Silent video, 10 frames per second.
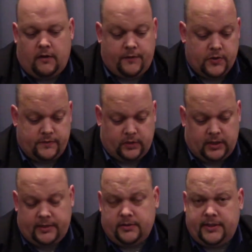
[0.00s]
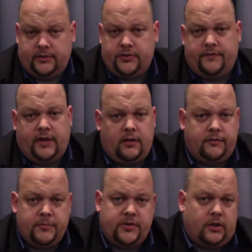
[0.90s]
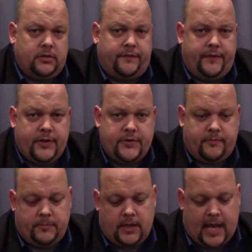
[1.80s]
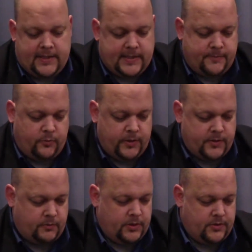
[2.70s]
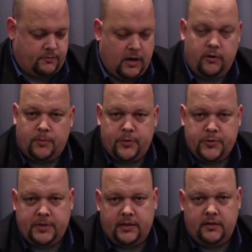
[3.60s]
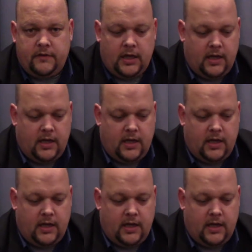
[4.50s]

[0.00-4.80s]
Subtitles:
first of all, I don't think there's a vendor from start to finish from an access point switch router perspective